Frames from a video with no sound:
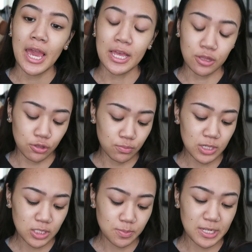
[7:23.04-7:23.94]
and
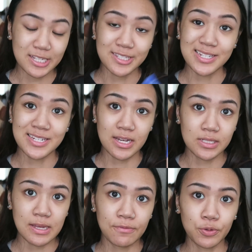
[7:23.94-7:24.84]
luminous, because it
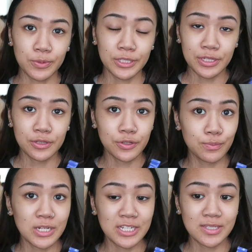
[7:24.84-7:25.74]
does have a really
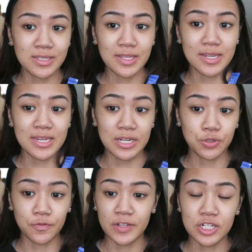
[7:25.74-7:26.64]
luminous
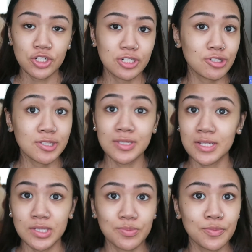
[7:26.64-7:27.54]
natural finish. It just
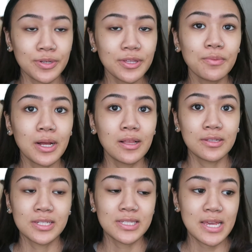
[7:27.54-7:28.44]
sits really well
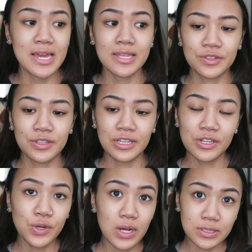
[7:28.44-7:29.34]
on the skin. Like,
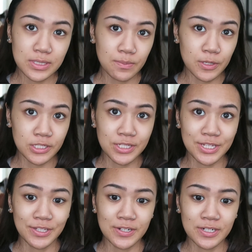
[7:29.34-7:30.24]
you know how some
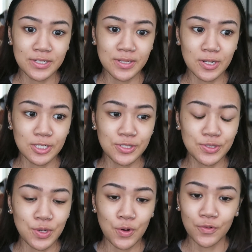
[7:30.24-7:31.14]
concealers are
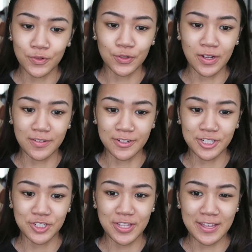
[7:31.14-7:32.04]
so full
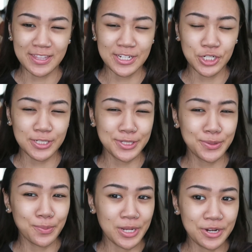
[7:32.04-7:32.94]
coverage that they just
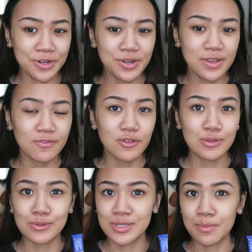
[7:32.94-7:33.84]
look weird if you
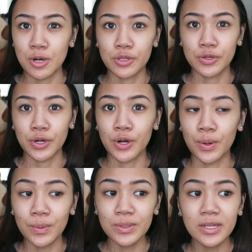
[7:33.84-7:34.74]
use them on their
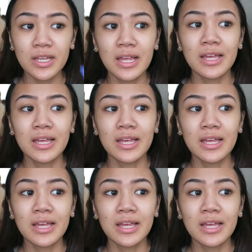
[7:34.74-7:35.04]
own?